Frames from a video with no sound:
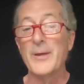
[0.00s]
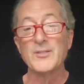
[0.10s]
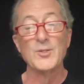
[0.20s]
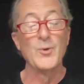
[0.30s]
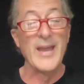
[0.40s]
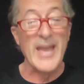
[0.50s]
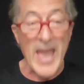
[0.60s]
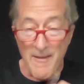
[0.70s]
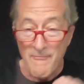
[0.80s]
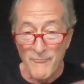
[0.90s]
bet you
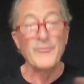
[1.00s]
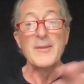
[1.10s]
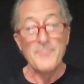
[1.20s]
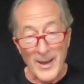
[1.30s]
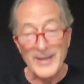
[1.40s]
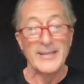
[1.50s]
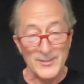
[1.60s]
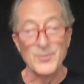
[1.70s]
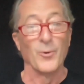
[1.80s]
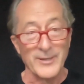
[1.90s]
everybody
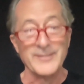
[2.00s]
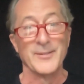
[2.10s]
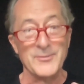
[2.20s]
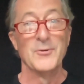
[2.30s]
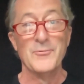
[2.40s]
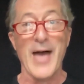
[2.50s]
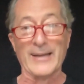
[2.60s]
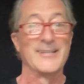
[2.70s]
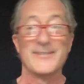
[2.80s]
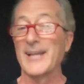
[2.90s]
is going to do that,
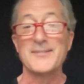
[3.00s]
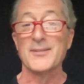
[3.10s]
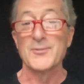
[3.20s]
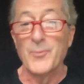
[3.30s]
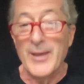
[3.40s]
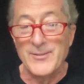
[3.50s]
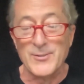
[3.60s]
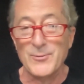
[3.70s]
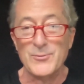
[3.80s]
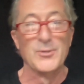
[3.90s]
because that's just way
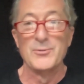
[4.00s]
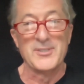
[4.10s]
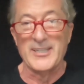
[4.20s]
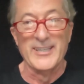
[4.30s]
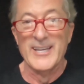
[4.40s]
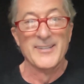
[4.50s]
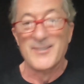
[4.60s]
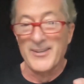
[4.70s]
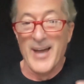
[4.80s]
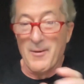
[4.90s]
too juicy
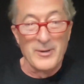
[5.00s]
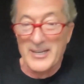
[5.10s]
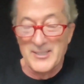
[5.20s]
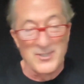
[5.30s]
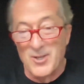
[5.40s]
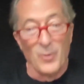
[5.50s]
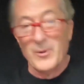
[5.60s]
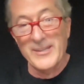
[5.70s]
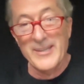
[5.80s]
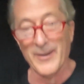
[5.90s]
to not want to just go
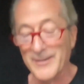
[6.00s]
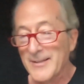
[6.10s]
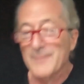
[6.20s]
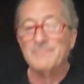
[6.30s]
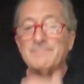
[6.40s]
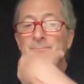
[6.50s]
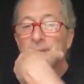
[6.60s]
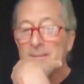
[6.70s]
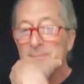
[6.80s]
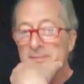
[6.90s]
in there
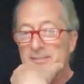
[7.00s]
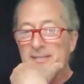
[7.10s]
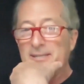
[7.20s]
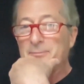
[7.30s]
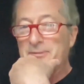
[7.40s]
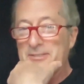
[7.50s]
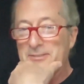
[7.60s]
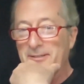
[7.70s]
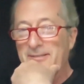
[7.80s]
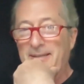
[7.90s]
and, let me see what she's
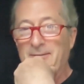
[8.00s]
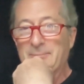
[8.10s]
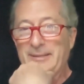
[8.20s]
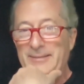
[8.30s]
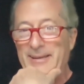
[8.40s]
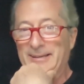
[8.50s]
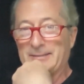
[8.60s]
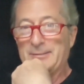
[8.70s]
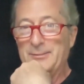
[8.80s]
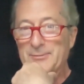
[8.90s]
going to tell me that I
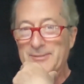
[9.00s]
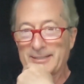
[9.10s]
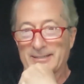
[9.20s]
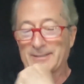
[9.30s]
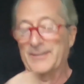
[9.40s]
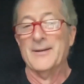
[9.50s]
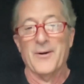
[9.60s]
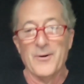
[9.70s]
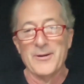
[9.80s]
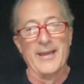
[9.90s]
could use here.
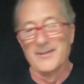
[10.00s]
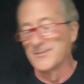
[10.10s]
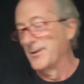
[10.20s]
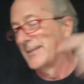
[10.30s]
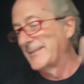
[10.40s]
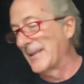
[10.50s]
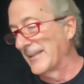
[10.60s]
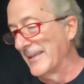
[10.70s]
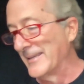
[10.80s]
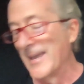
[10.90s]
Oh, yeah. So hit that
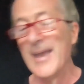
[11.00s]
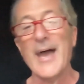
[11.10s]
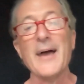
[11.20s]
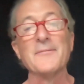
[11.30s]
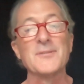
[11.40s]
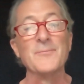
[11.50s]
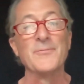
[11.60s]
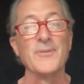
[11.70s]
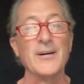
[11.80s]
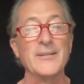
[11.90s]
link. Have some
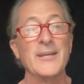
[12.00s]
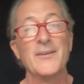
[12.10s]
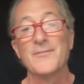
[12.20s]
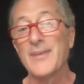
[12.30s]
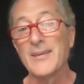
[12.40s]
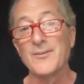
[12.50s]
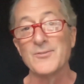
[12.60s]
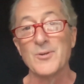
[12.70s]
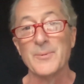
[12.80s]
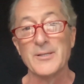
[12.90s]
fun. Thank you
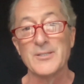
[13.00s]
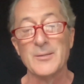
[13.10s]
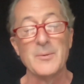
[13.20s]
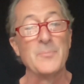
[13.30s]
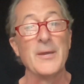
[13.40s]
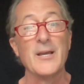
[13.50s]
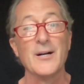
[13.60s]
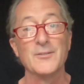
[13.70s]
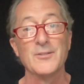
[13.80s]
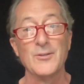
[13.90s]
so much, Kimmy. Big
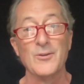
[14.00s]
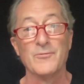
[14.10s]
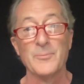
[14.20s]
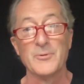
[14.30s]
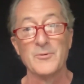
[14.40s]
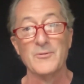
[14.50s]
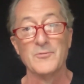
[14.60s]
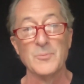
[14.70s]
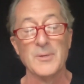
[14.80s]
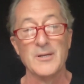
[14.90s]
hug to you from the Groove
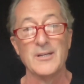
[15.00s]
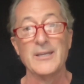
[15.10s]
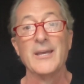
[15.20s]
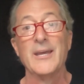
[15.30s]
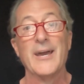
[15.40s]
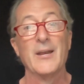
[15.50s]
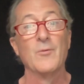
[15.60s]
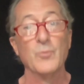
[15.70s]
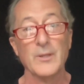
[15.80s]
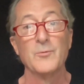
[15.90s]
community. And I
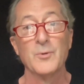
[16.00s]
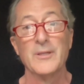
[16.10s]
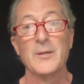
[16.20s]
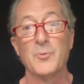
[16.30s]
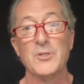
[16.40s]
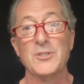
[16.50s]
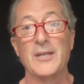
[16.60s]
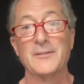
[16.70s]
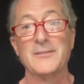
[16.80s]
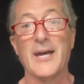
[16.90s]
really, really
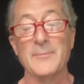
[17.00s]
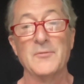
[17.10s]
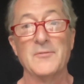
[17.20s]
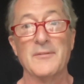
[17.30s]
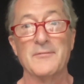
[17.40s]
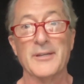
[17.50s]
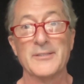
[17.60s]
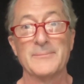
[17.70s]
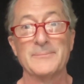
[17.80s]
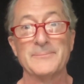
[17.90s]
appreciate the time you've given us.